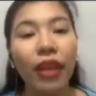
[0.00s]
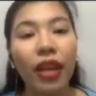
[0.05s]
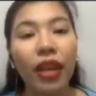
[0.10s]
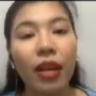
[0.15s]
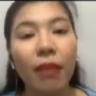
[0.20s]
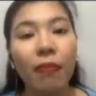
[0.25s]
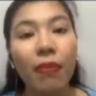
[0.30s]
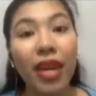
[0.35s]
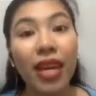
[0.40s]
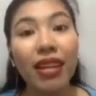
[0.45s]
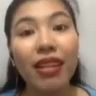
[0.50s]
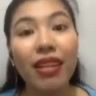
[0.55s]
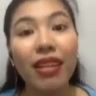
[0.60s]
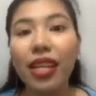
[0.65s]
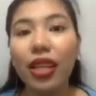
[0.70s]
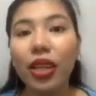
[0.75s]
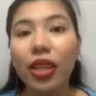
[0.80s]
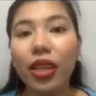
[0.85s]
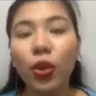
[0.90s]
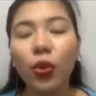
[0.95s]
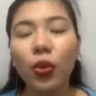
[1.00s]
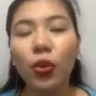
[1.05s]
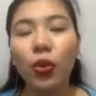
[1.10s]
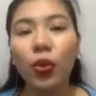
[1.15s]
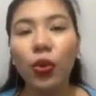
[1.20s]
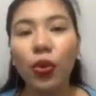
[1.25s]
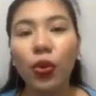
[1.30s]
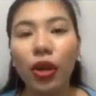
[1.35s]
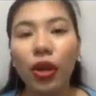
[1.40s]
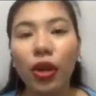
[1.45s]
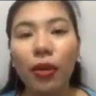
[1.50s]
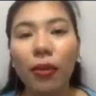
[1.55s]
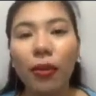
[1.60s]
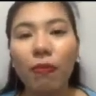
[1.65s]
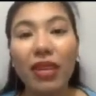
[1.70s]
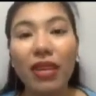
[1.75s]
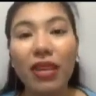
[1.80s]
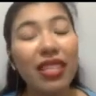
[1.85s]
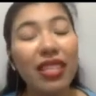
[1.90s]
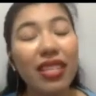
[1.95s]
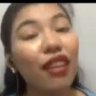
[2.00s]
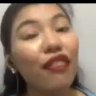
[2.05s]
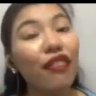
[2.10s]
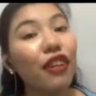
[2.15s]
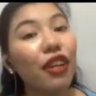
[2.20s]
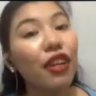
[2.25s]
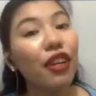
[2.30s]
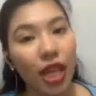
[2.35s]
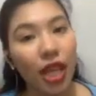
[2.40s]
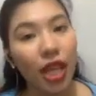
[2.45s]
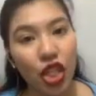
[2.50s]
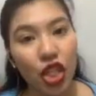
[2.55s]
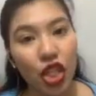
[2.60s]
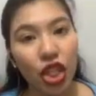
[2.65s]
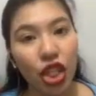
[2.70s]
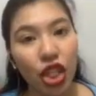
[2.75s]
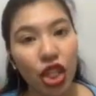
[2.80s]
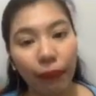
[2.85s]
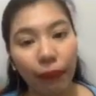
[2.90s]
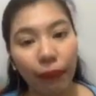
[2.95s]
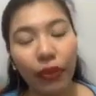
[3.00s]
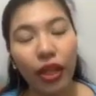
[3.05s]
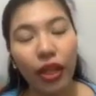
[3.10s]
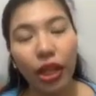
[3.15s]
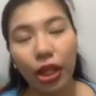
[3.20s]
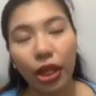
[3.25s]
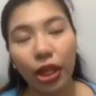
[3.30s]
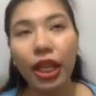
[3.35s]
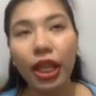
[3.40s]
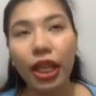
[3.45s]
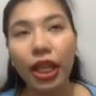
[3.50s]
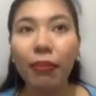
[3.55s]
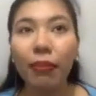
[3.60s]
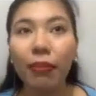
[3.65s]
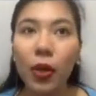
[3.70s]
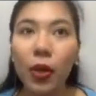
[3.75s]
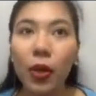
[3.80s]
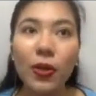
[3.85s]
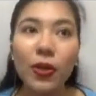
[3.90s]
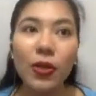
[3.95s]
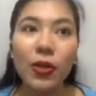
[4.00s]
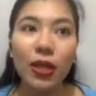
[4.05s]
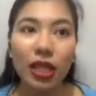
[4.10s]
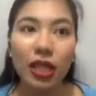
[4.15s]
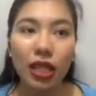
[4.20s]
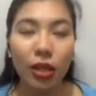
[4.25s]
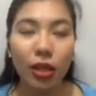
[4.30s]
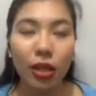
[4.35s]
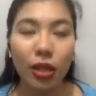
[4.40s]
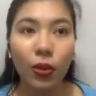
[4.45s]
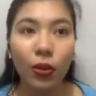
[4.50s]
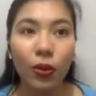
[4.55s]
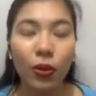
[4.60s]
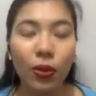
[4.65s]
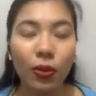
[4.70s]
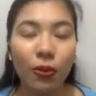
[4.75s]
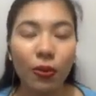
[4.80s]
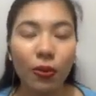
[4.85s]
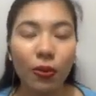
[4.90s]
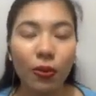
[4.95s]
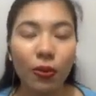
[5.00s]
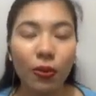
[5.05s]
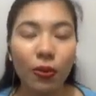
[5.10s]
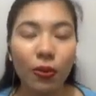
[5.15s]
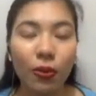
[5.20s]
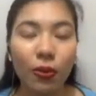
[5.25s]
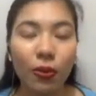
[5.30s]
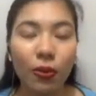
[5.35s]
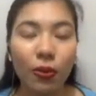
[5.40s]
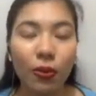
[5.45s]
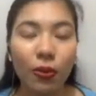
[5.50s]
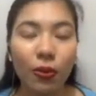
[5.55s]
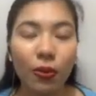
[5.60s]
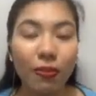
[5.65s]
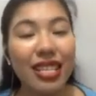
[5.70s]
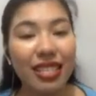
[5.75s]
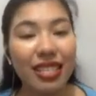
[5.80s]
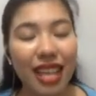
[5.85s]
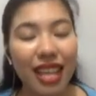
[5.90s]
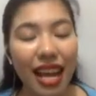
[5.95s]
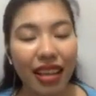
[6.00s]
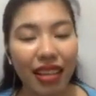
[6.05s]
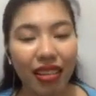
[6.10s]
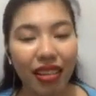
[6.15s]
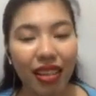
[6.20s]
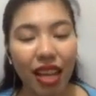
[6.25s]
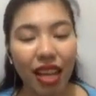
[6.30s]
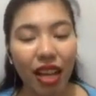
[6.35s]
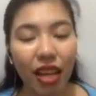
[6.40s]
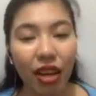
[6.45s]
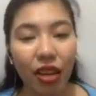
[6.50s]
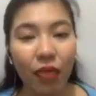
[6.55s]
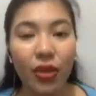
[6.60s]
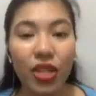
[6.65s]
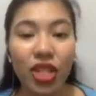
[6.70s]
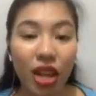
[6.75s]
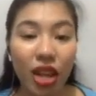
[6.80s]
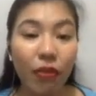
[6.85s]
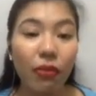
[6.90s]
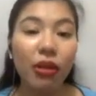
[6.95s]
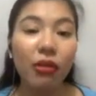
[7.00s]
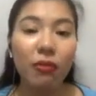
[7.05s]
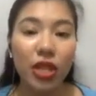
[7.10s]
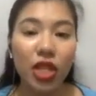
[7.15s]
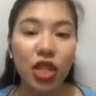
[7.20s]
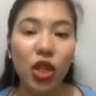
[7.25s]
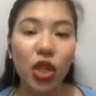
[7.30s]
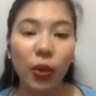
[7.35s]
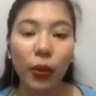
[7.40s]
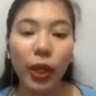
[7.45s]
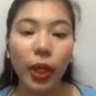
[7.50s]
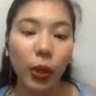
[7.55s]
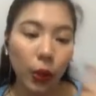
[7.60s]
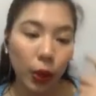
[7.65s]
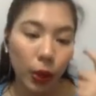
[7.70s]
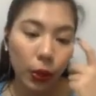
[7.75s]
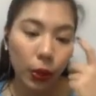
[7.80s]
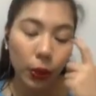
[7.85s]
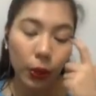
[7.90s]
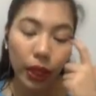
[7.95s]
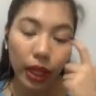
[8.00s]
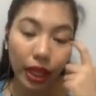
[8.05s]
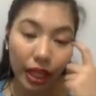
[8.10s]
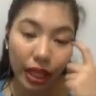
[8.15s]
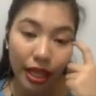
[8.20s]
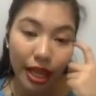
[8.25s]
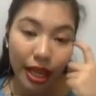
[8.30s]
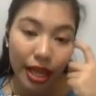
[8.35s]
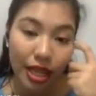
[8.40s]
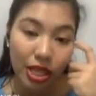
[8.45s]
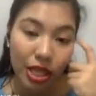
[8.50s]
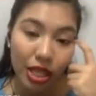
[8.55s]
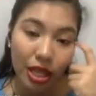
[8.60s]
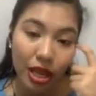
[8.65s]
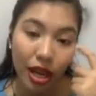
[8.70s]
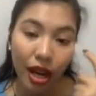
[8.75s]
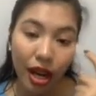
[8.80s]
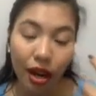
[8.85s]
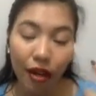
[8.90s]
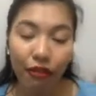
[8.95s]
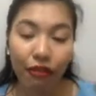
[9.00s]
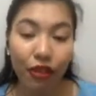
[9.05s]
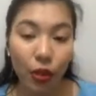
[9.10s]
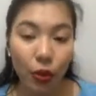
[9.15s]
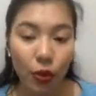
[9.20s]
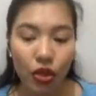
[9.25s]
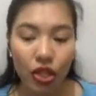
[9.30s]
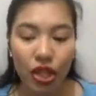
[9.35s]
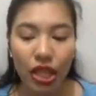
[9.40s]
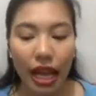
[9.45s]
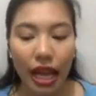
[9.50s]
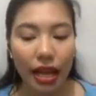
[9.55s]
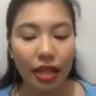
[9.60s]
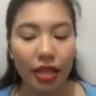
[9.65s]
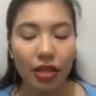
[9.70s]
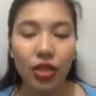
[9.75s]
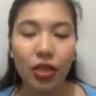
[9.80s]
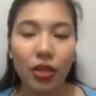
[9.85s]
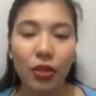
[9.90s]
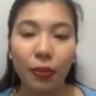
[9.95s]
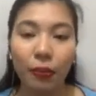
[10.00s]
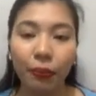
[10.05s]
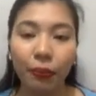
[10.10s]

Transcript: may lead to misinformation, or it may also lead to misunderstanding, which I will be showing to you in the next few slides.